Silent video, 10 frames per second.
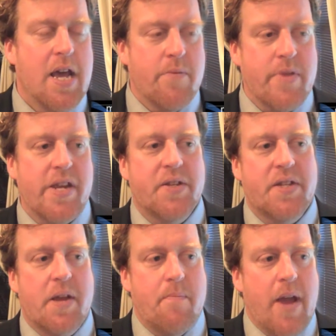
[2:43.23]
means
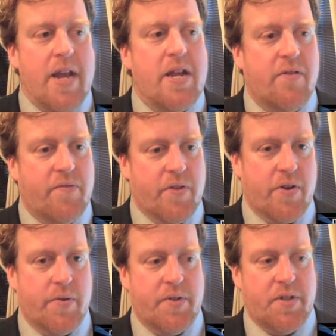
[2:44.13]
that many of
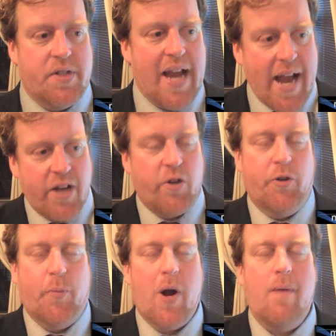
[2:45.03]
those
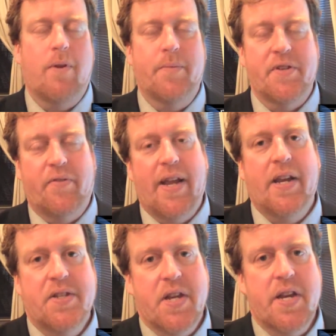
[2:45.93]
tangled problems of
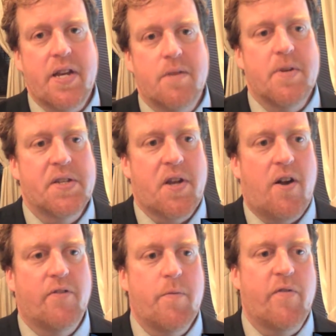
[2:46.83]
legacy need to be
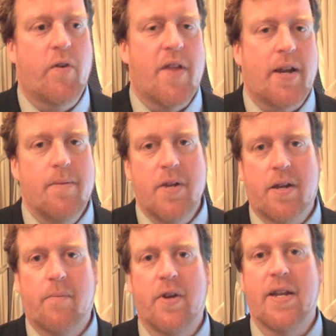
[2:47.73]
solved before that can
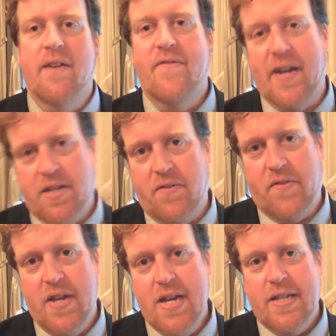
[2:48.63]
become really
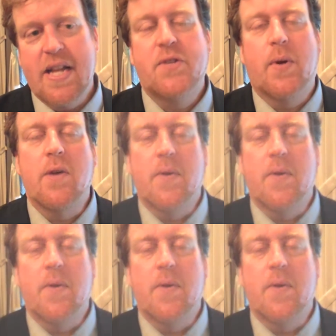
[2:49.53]
effective. That's really